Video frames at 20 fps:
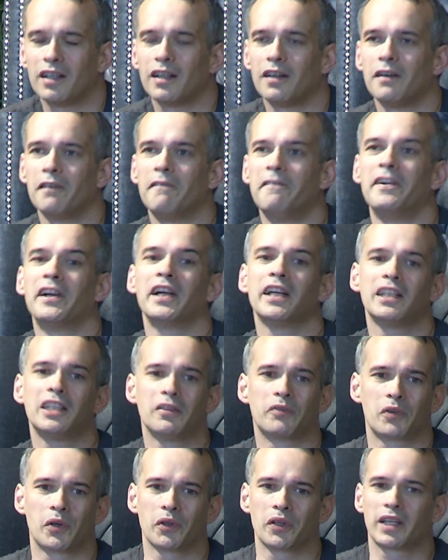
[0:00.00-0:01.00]
a very
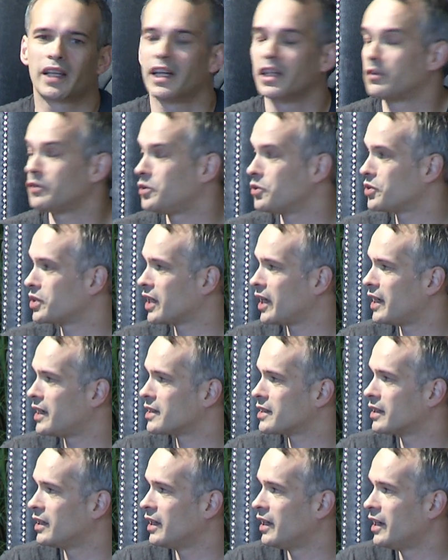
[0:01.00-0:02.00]
different kind of use case.
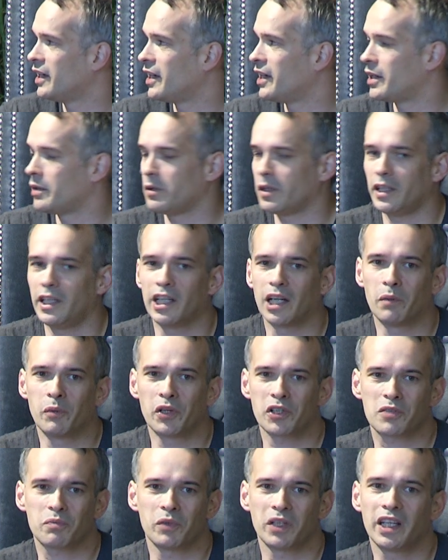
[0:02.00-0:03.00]

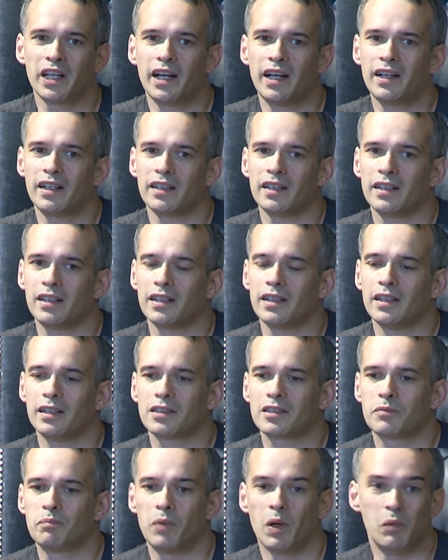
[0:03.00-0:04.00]
E-commerce media,
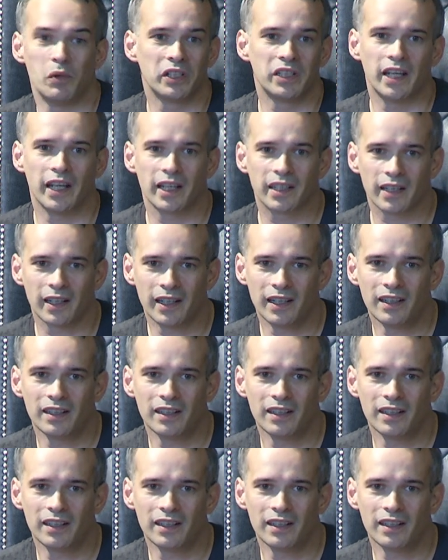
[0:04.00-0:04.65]
it's public data,